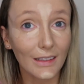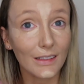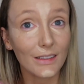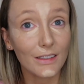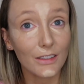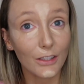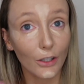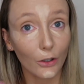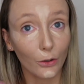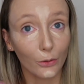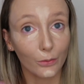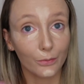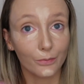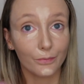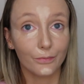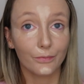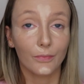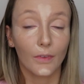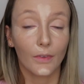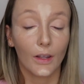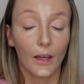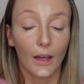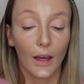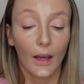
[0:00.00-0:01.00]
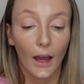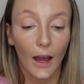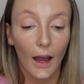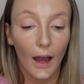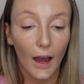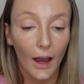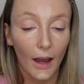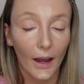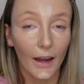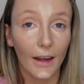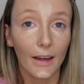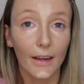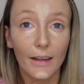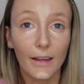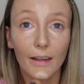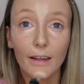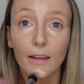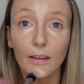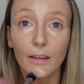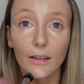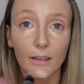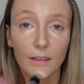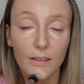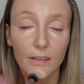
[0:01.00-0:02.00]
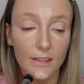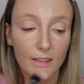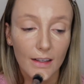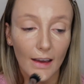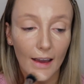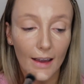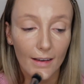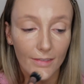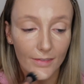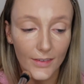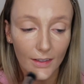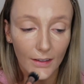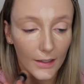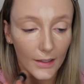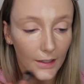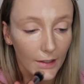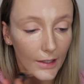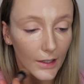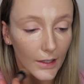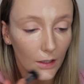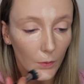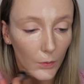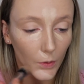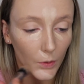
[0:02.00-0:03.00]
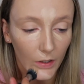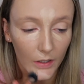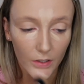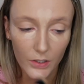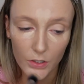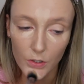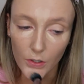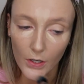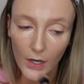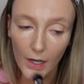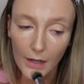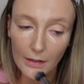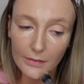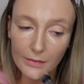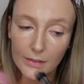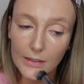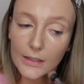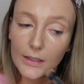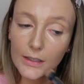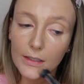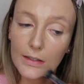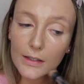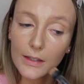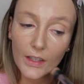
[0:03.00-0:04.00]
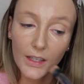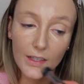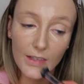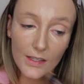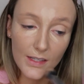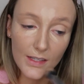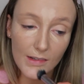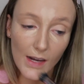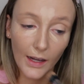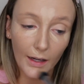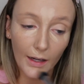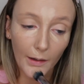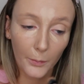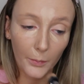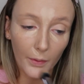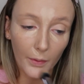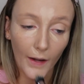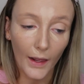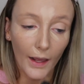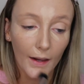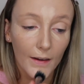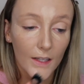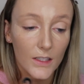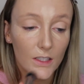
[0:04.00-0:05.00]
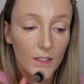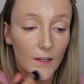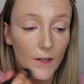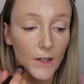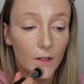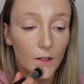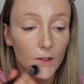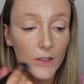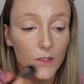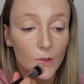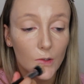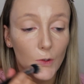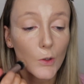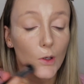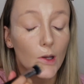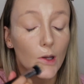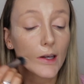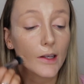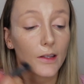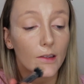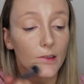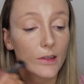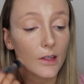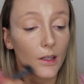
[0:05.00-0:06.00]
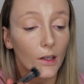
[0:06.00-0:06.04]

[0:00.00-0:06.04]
So I definitely want to travel this time next year, so like